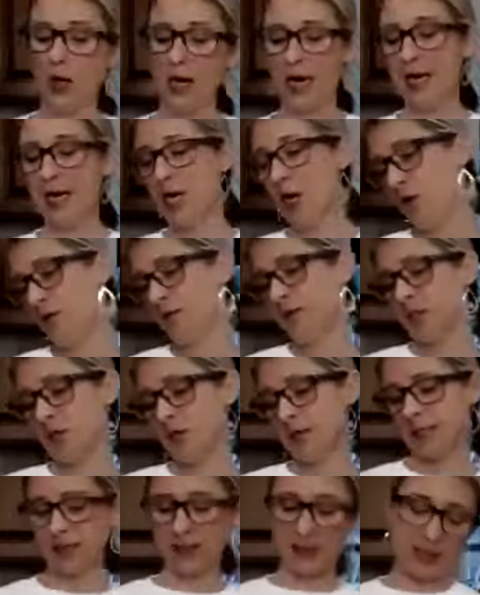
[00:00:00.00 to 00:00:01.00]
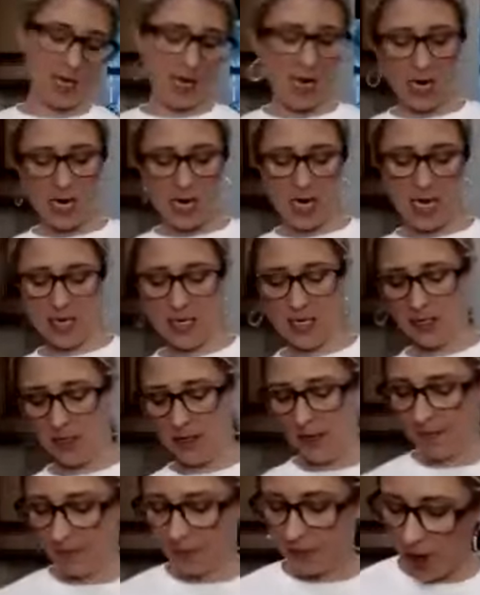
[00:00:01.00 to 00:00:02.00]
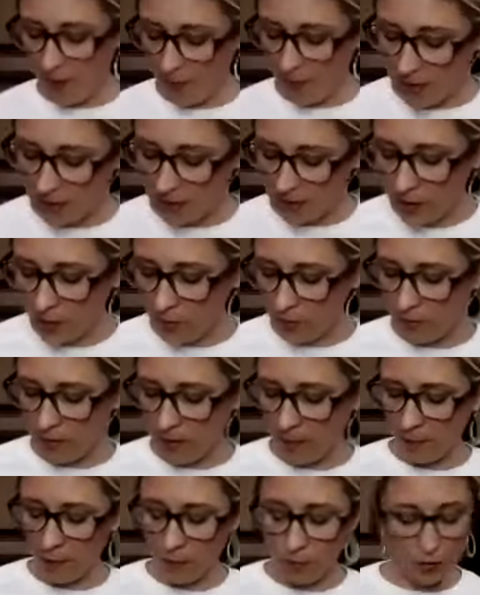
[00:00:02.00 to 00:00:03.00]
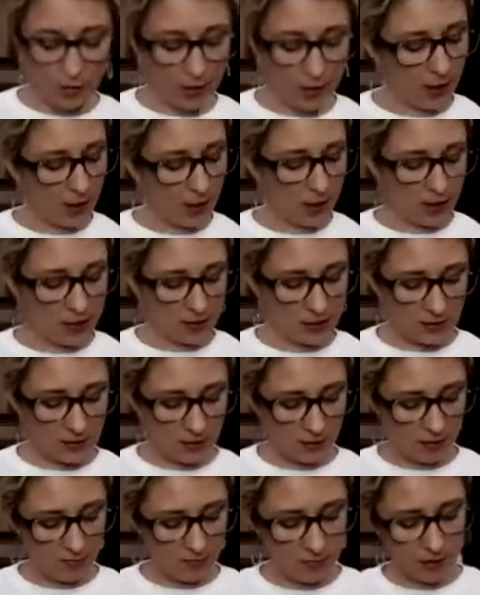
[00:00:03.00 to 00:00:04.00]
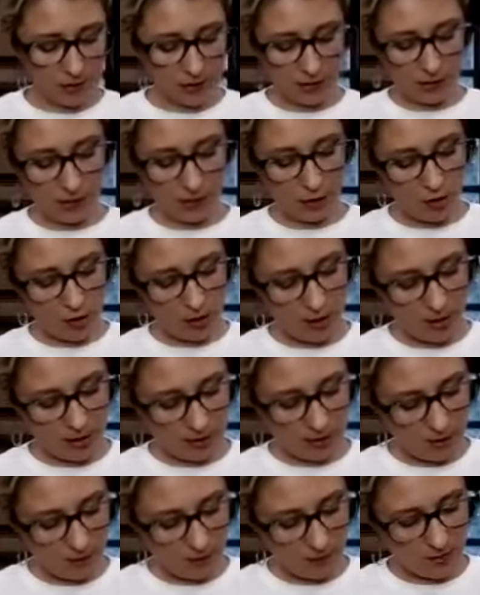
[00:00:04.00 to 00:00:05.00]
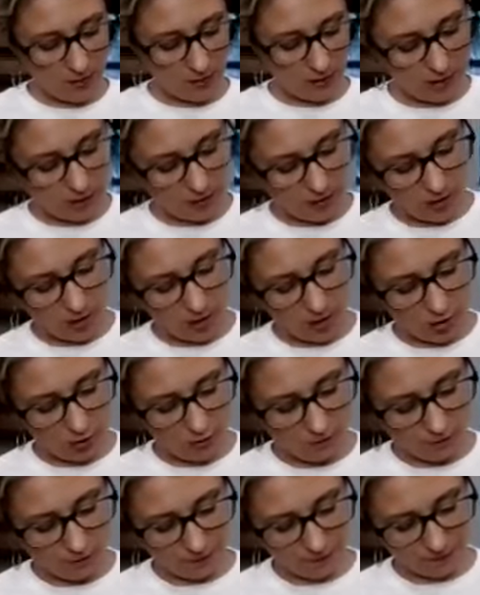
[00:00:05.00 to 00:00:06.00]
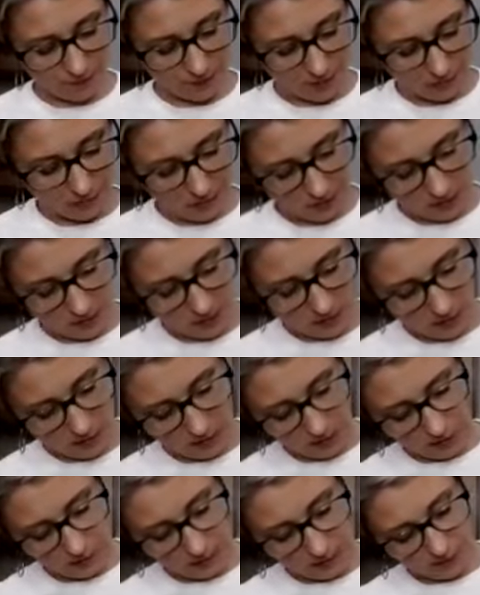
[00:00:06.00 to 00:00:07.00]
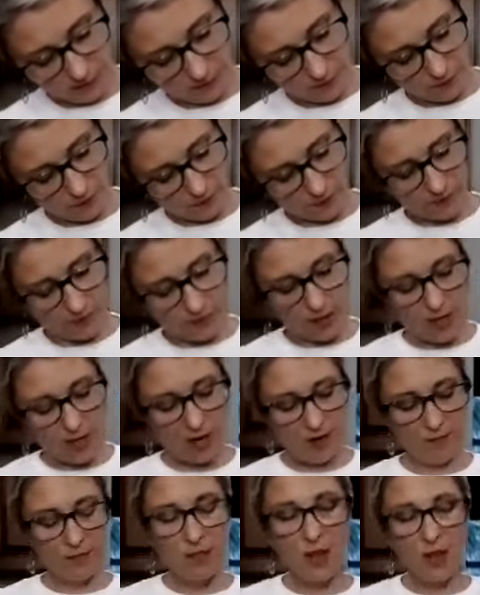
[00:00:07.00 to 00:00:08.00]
I know. I'm so excited. I'm gonna take one of my purple carrots and I'm just gonna go ahead and dip that in there. Good. Yep.